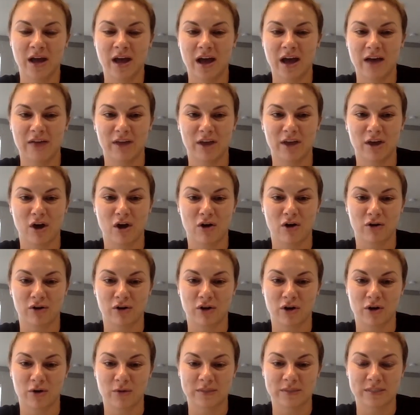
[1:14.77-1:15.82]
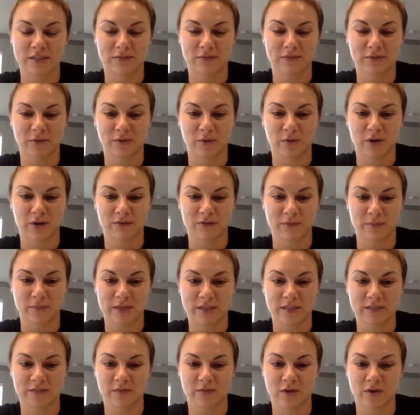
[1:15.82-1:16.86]
I think all in all, it was definitely one of the
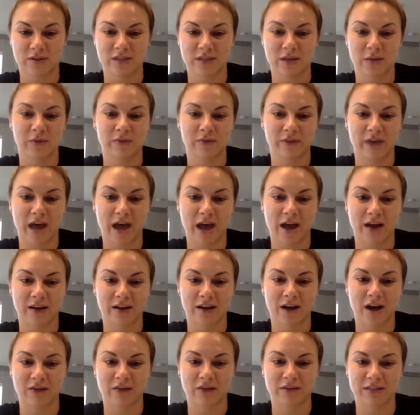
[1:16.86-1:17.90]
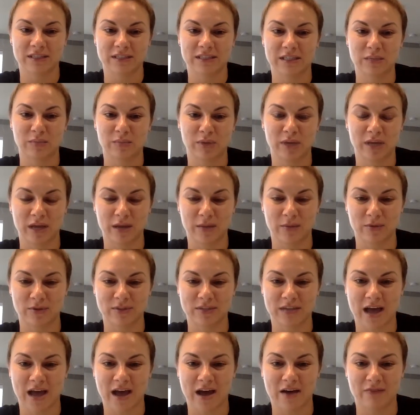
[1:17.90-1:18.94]
best falls that we've had. And obviously, being able
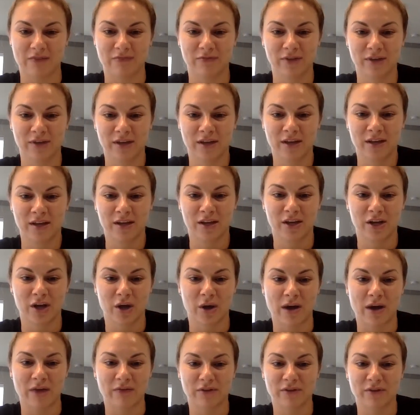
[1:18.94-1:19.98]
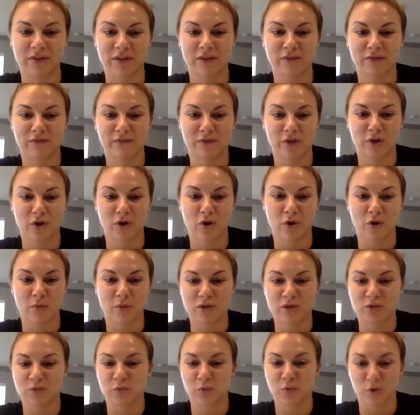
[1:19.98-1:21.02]
to have you know everything feel
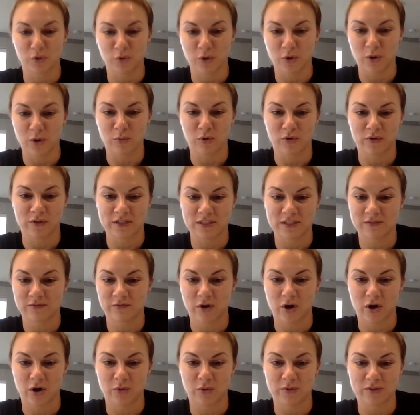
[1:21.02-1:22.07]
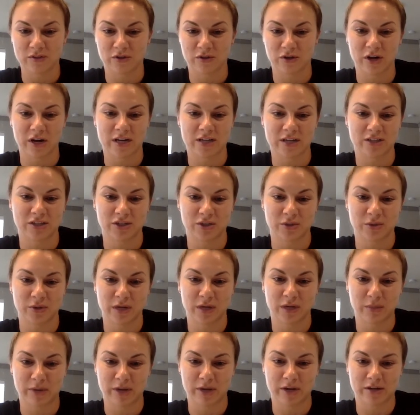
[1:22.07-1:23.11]
much more normal this fall was great too in
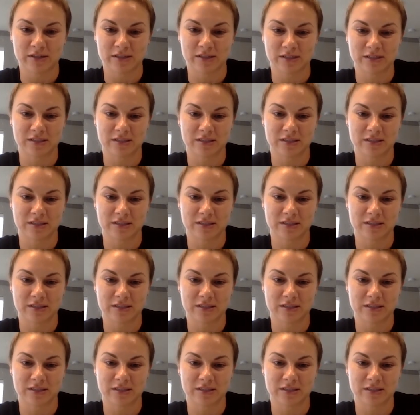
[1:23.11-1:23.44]
comparison